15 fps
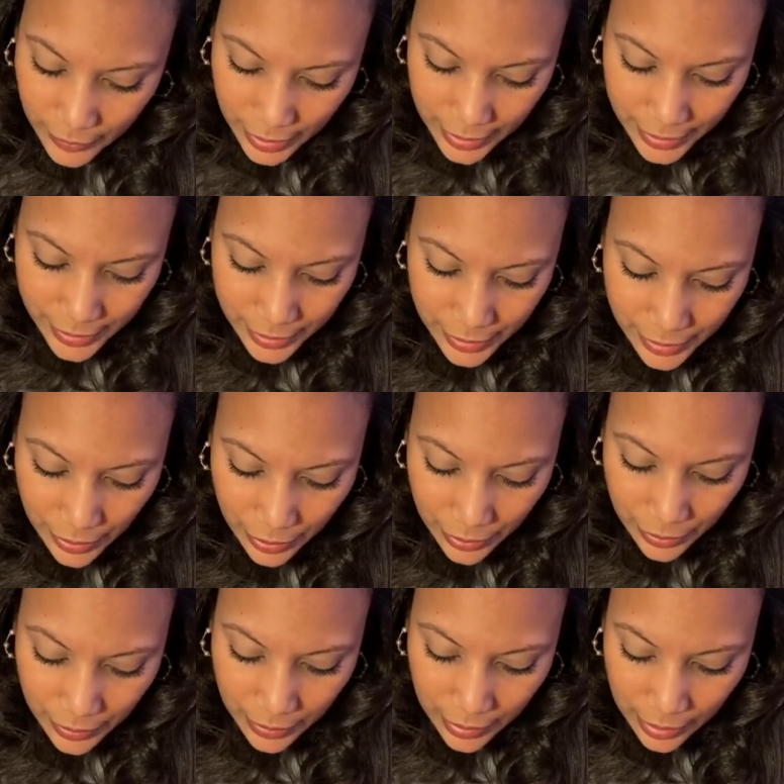And
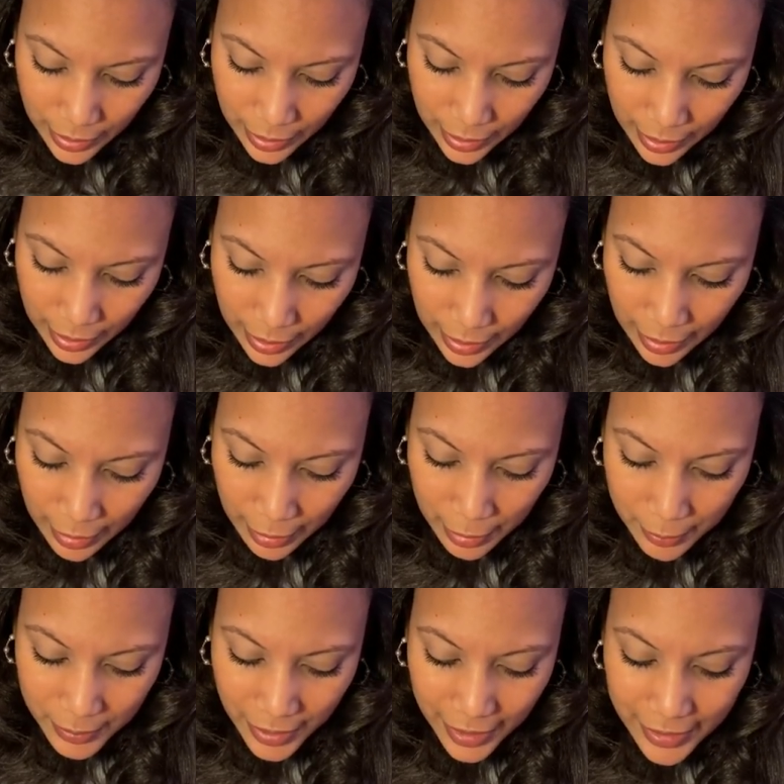so
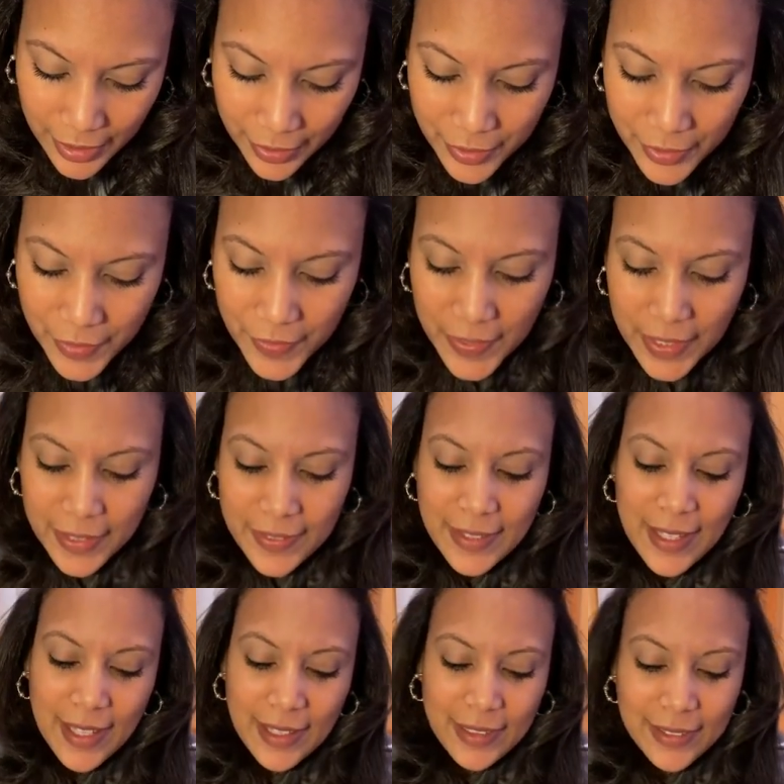another thing
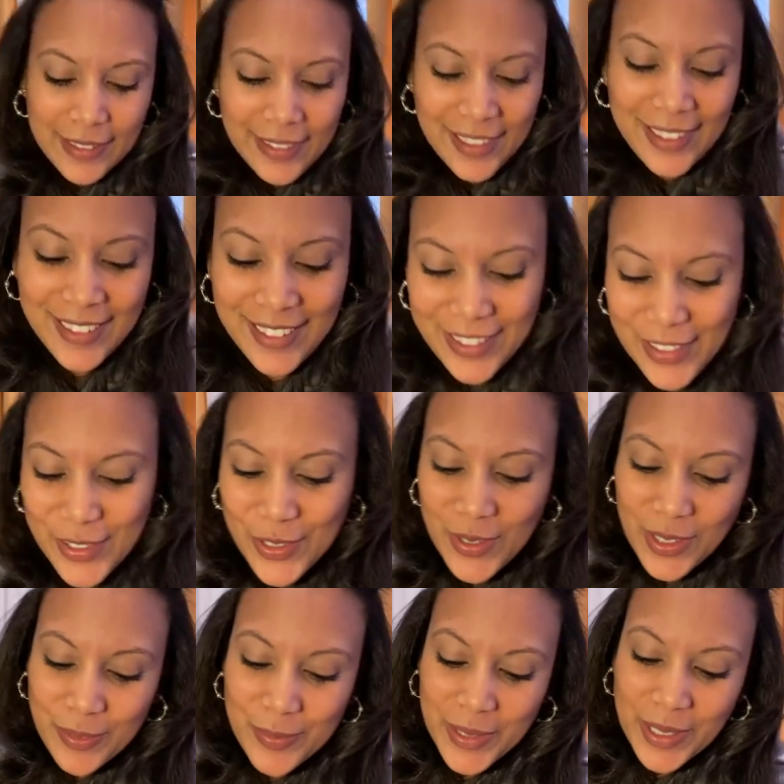that
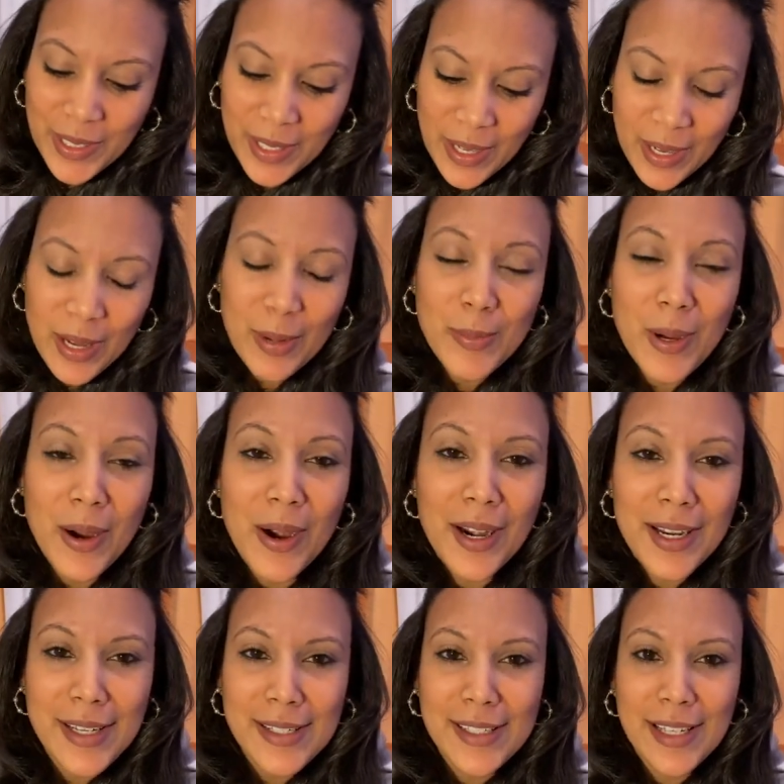struck me about
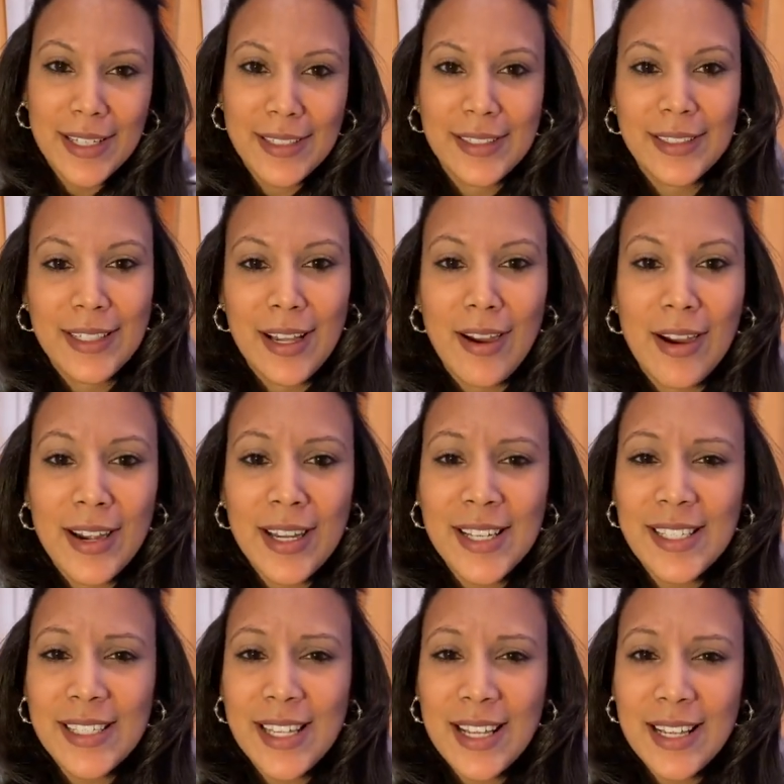architects is that
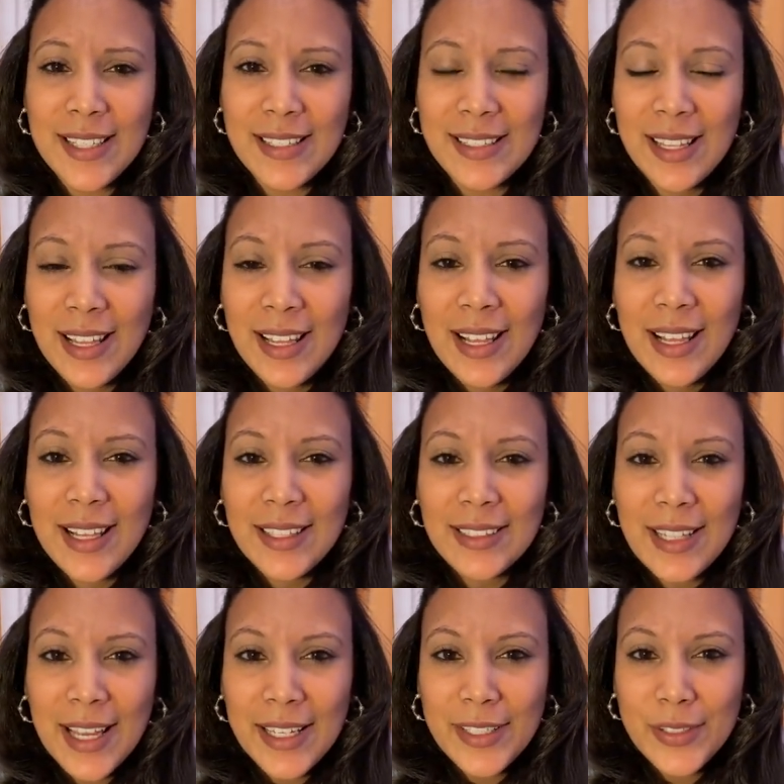architects
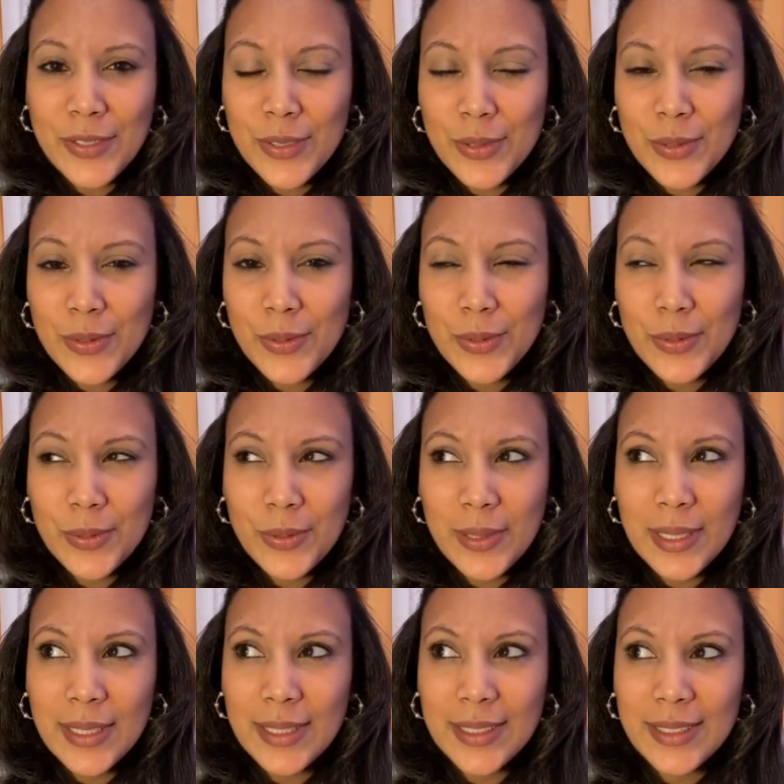like to
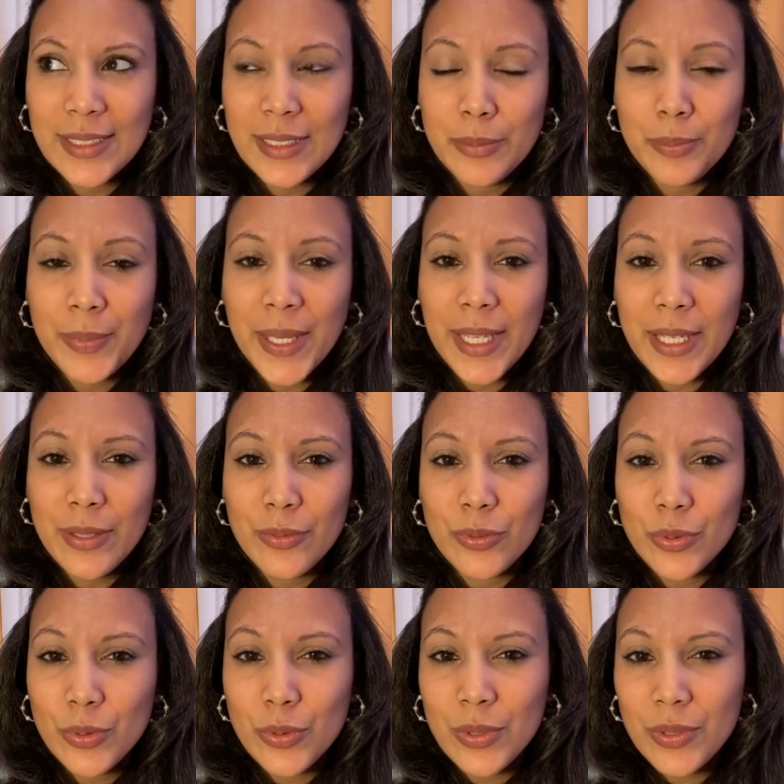debate
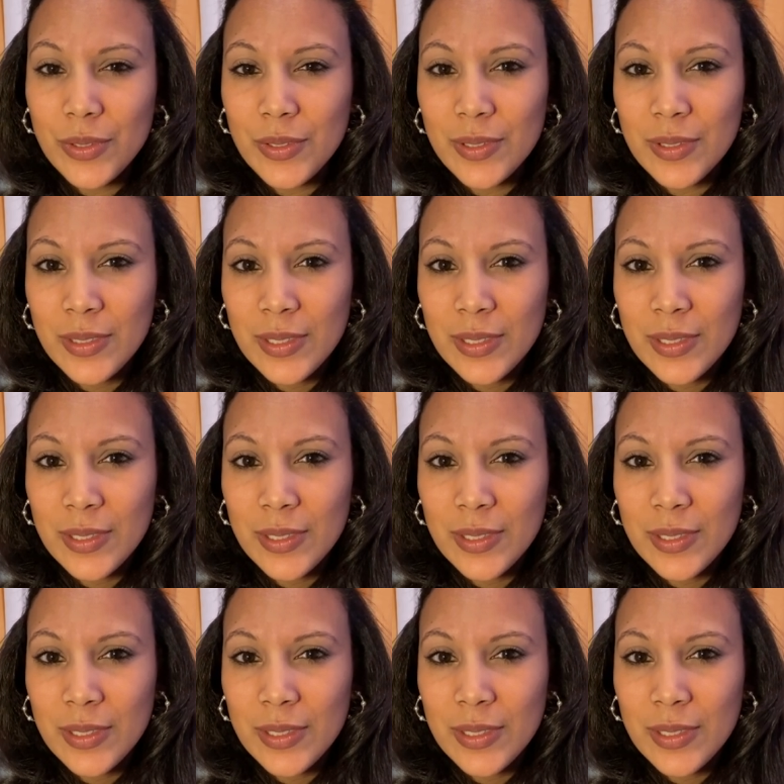rules